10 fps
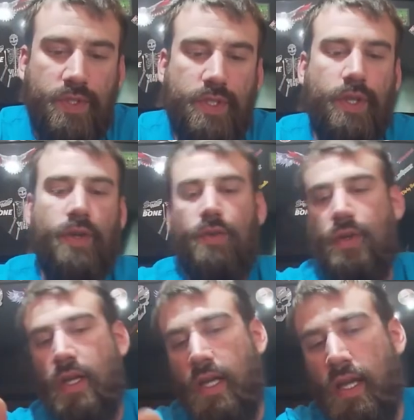so
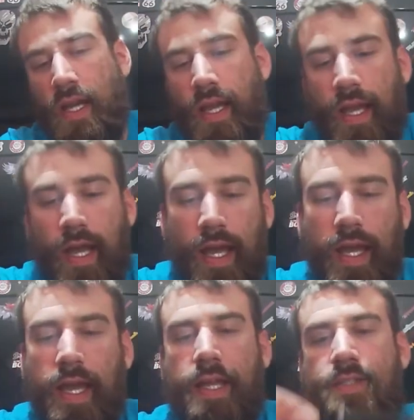I
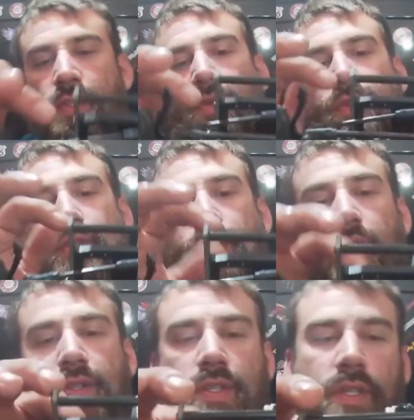had to
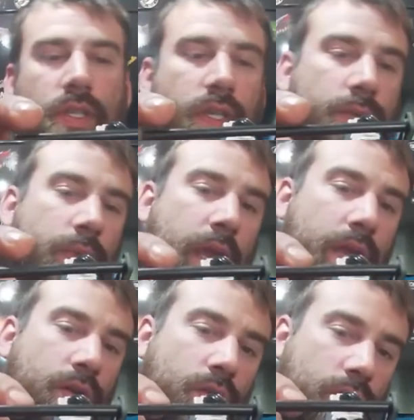adjust the
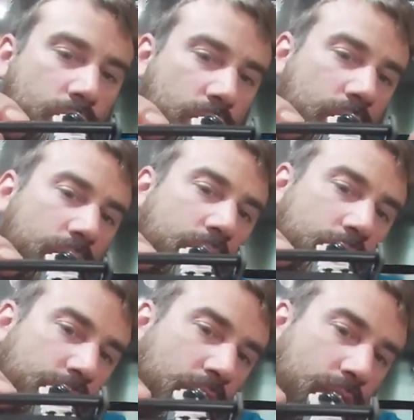panhard.
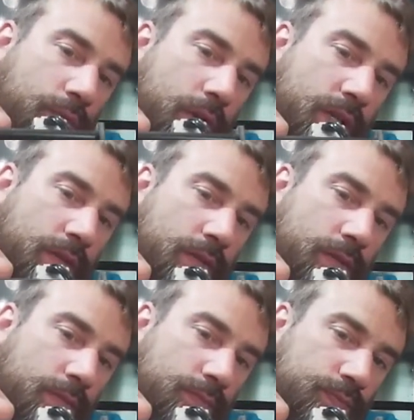I've got it right,
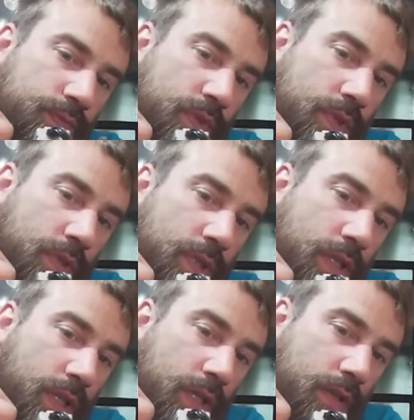
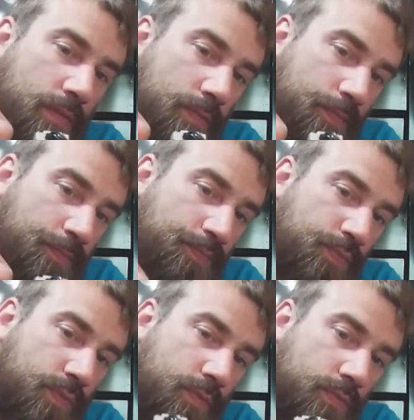the
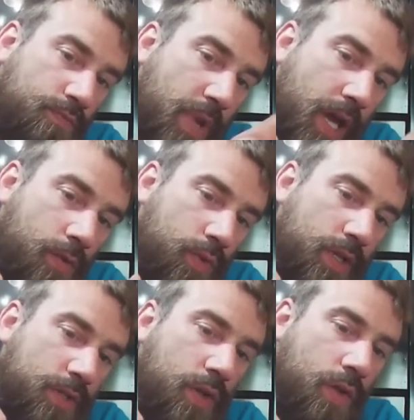mount
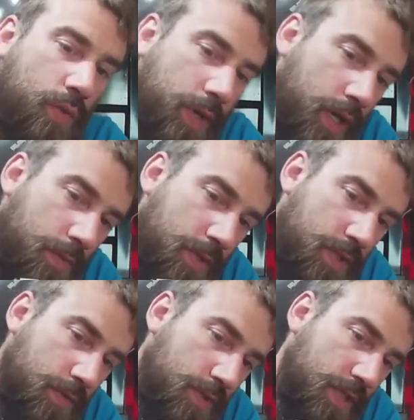raised all the way up
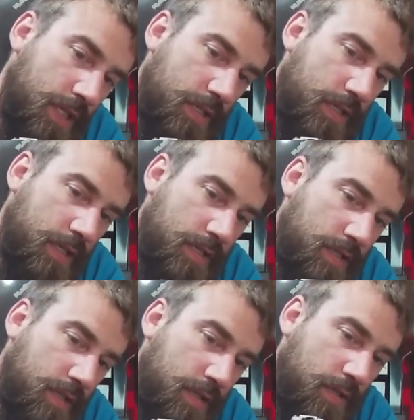because it was hitting
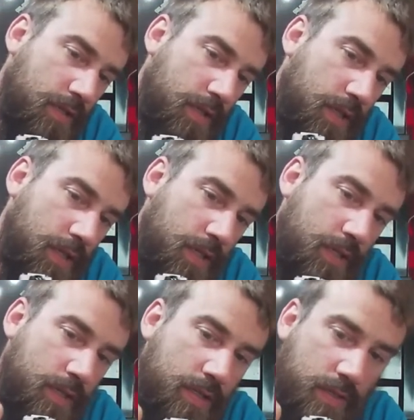against the
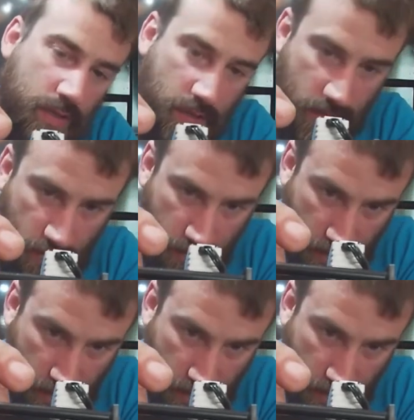steering